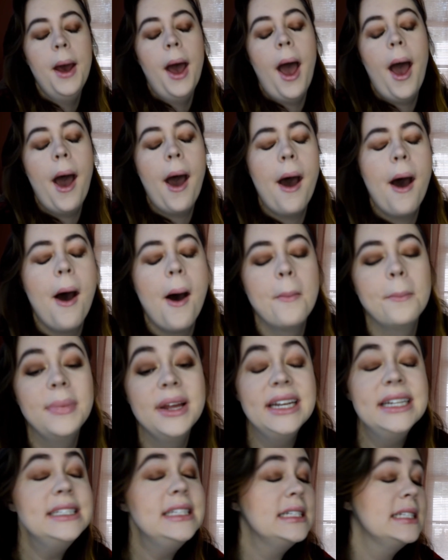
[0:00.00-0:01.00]

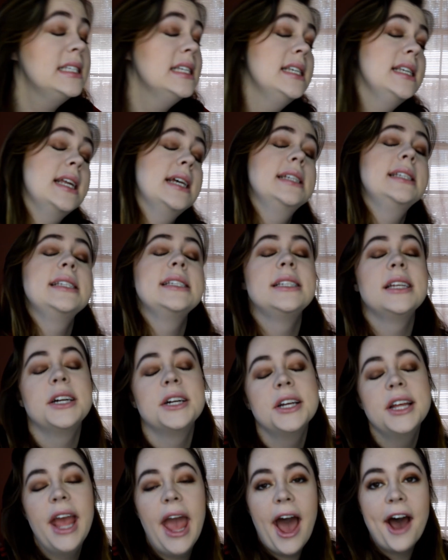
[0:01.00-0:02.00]
but it doesn't
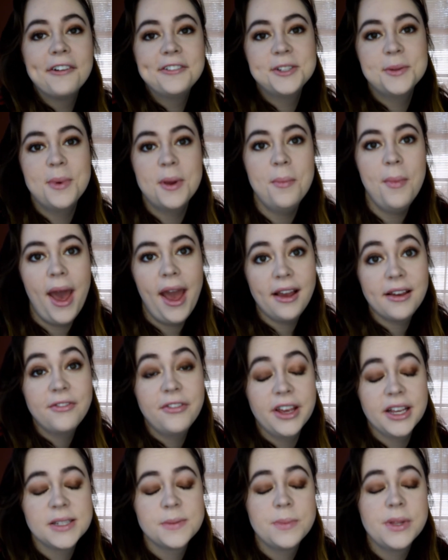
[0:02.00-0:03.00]
necessarily have to be MAC
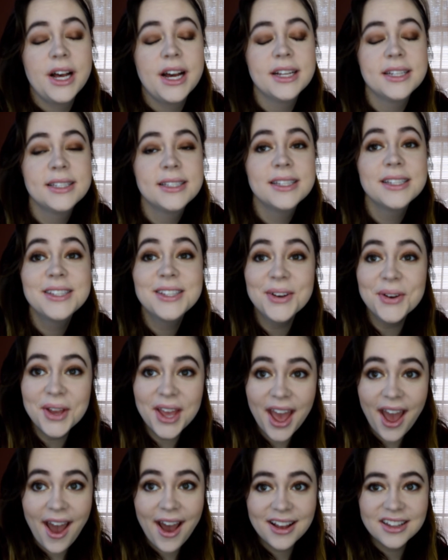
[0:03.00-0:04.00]
Fix Plus. So
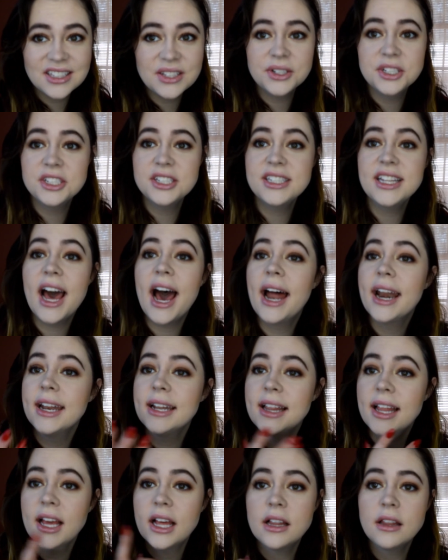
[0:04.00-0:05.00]
yeah, so I just
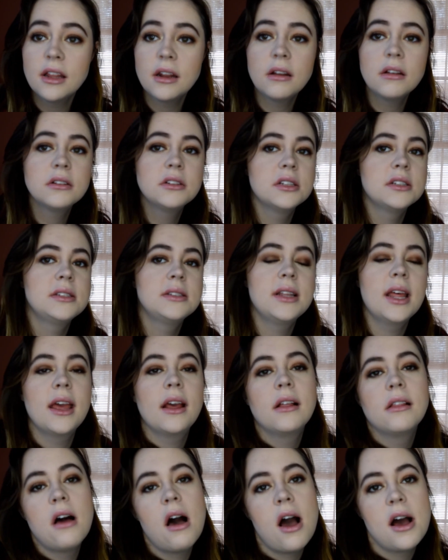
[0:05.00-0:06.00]
added like a little just
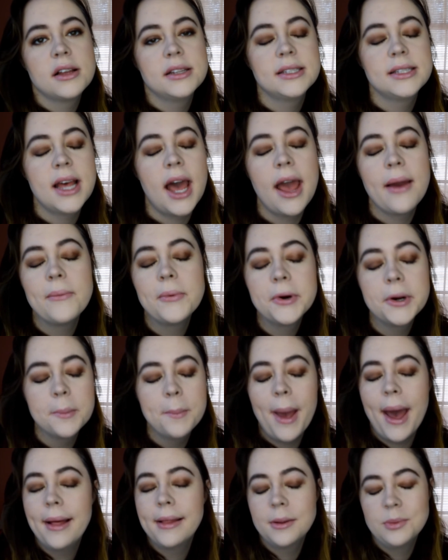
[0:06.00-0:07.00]
like gloss. I wore
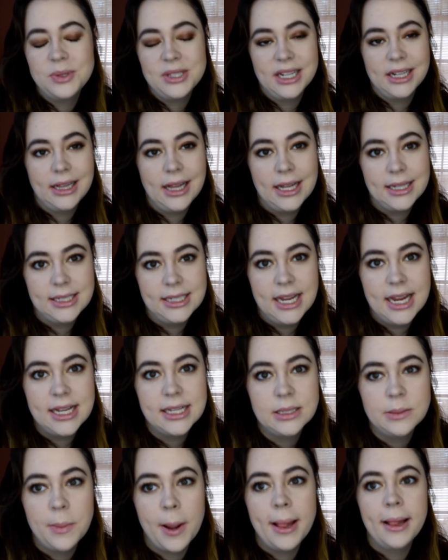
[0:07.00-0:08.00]
matte lipstick last
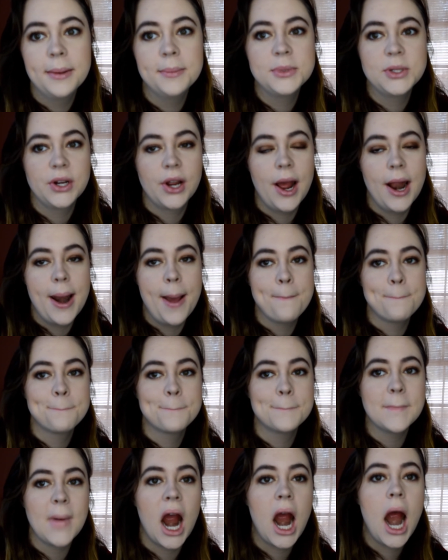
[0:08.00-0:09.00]
night, so my lips are kind of
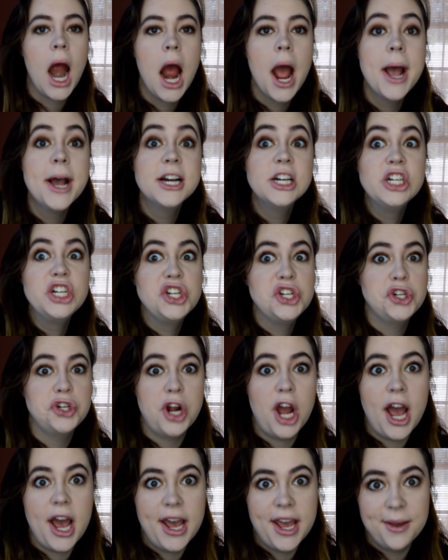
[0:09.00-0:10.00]

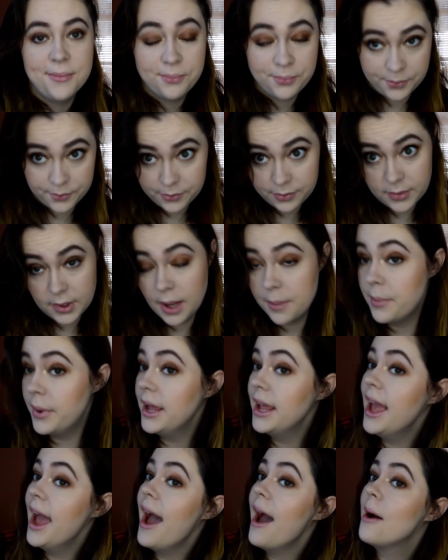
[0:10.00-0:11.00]
dry, but
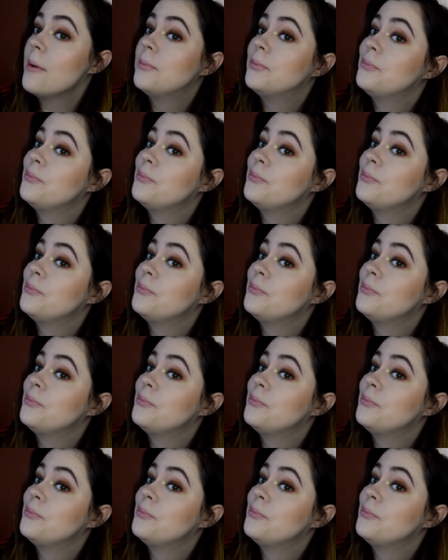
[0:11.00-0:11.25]
yeah.